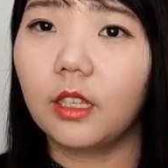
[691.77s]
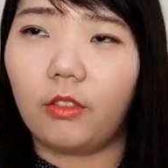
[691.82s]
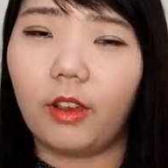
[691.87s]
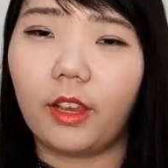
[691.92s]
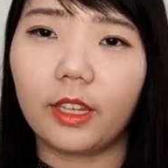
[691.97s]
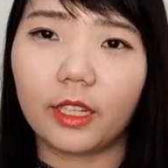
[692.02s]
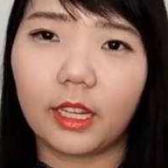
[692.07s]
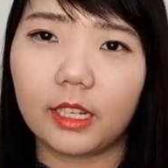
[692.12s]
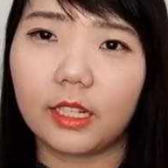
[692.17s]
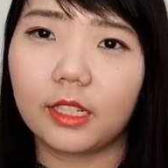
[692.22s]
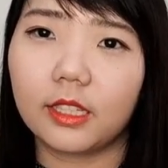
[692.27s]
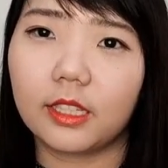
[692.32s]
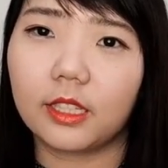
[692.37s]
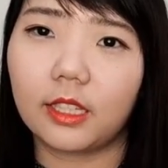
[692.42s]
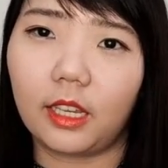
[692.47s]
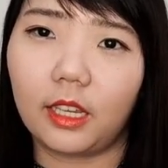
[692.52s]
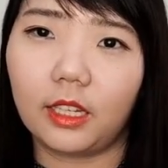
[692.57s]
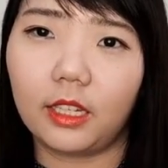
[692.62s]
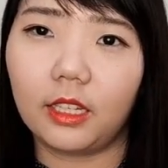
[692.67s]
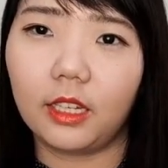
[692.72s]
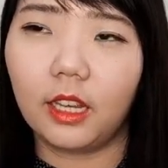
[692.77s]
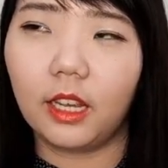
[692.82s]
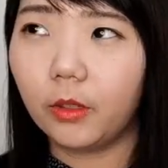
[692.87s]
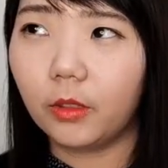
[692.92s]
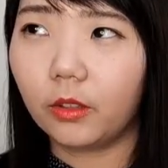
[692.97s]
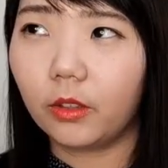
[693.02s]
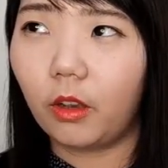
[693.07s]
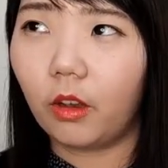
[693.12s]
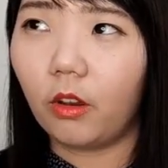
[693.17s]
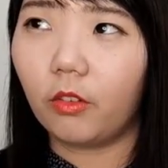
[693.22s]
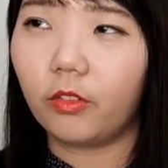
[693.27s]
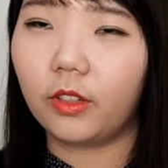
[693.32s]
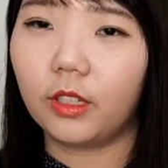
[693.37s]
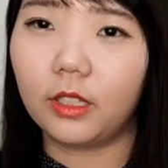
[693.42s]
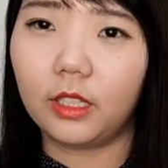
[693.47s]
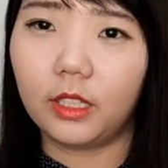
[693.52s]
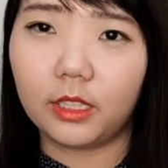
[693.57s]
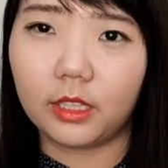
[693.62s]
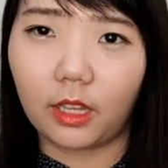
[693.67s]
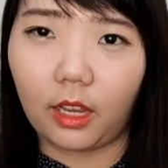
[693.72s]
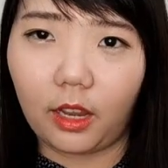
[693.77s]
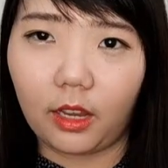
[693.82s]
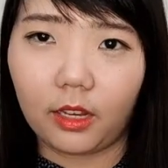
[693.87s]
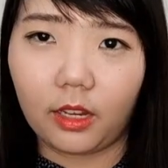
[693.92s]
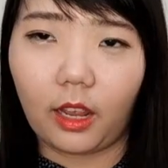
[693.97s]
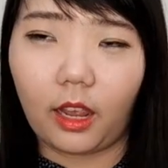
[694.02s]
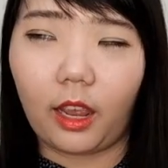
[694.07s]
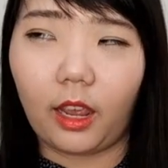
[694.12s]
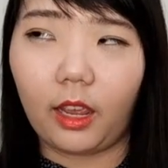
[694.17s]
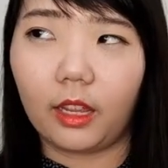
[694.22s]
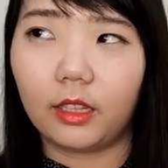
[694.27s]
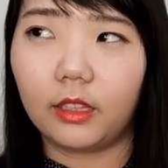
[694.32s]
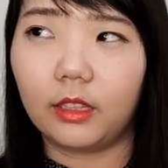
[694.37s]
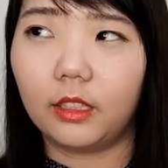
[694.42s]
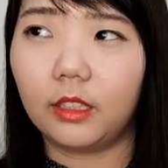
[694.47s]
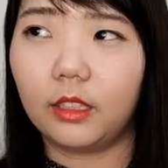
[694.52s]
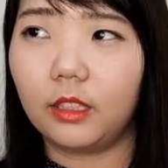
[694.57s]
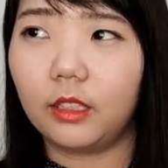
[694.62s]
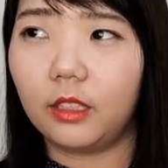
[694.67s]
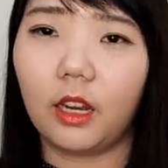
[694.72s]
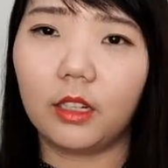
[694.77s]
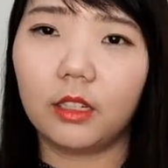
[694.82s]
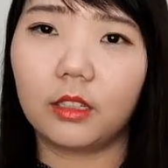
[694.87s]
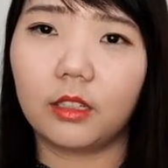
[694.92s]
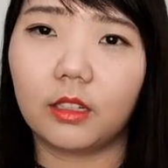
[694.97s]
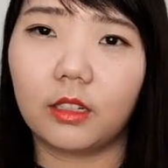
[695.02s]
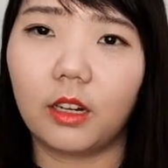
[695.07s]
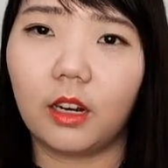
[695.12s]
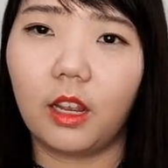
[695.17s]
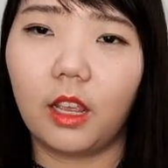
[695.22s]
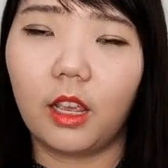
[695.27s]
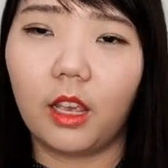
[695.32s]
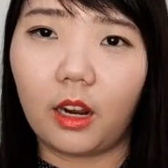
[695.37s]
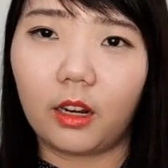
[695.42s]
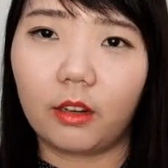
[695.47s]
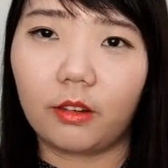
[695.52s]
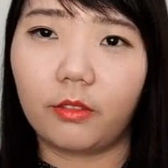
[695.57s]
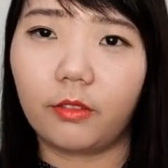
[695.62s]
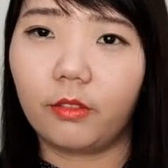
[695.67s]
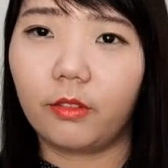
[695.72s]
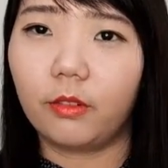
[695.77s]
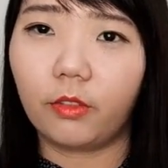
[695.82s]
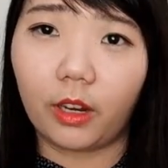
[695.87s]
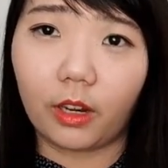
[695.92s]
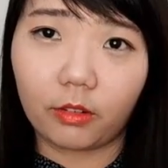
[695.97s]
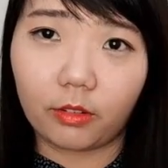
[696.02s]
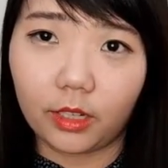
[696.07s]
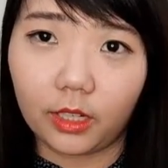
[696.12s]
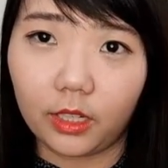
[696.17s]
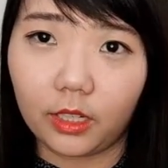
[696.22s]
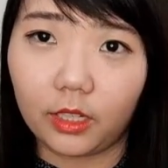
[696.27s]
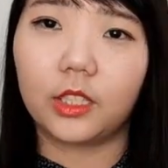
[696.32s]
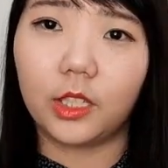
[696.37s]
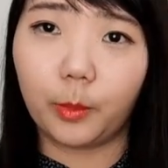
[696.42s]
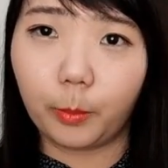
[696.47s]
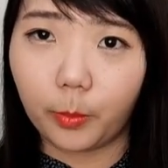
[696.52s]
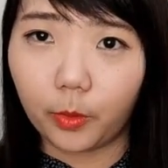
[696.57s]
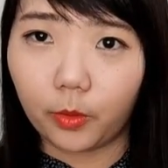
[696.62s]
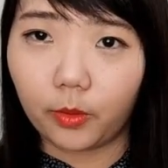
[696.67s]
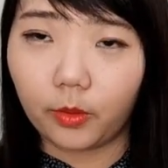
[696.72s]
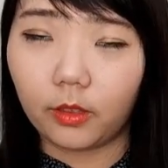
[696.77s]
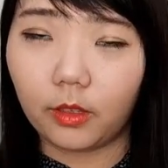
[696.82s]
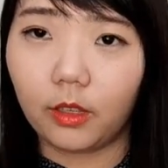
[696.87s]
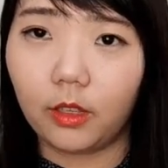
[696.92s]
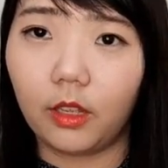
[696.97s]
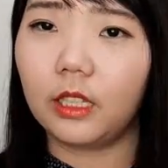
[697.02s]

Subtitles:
If I can say, both of the design and the color are very simple,